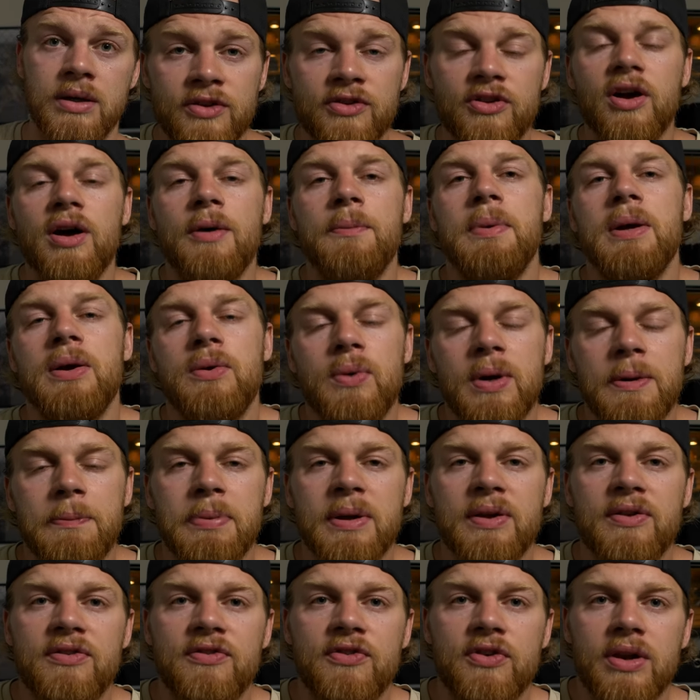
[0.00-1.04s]
So I've been quite
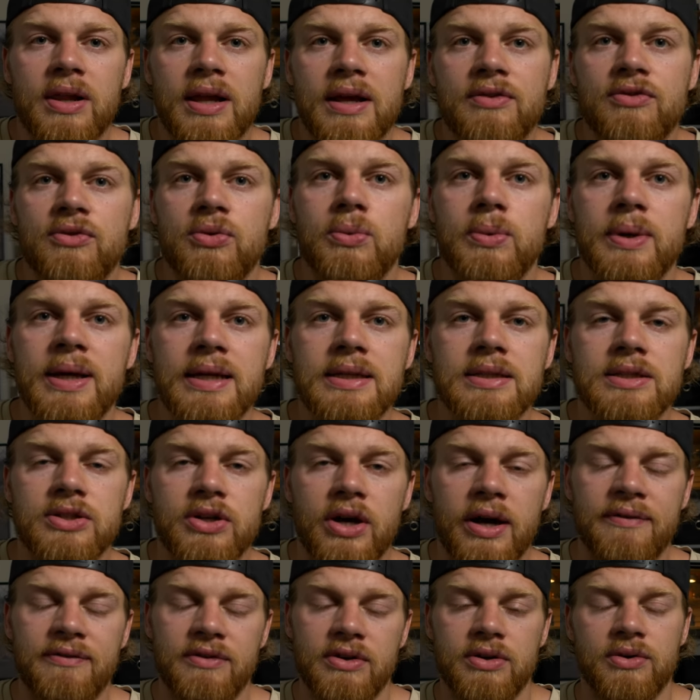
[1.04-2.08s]
busy for the last 2 weeks,
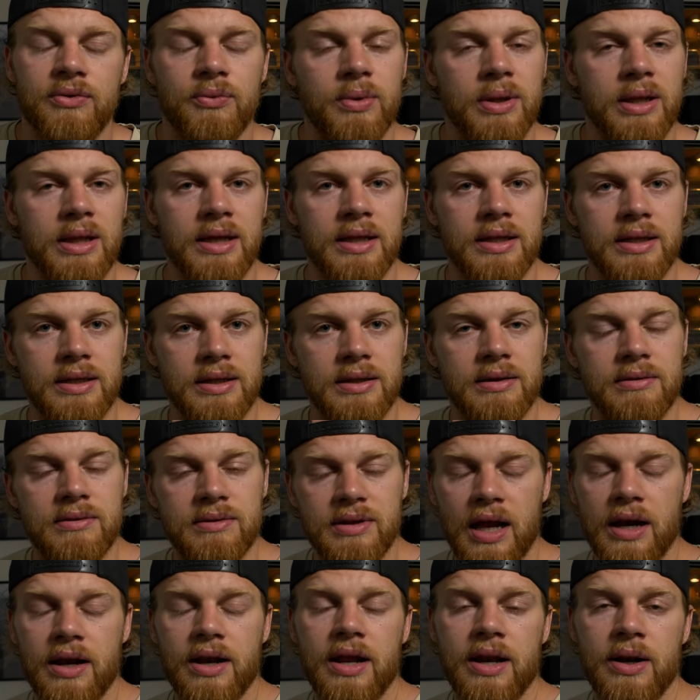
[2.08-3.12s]
so I haven't really
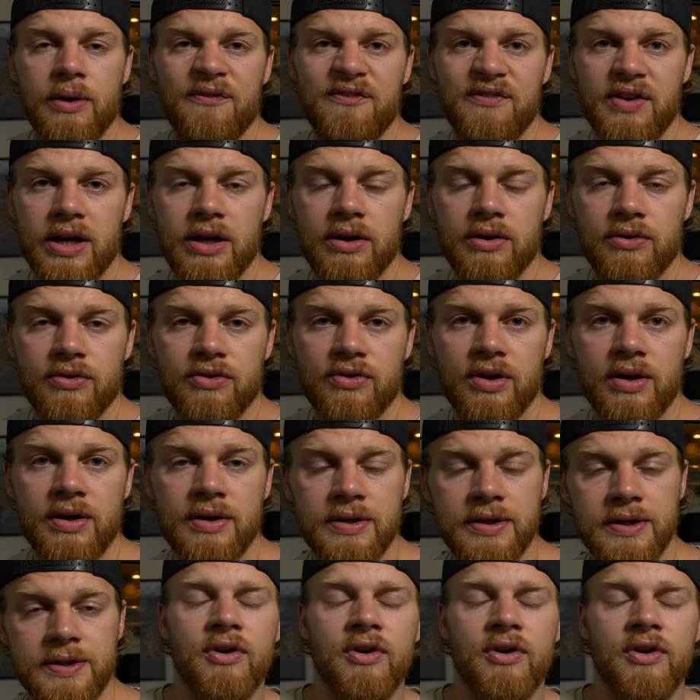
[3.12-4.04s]
done any videos.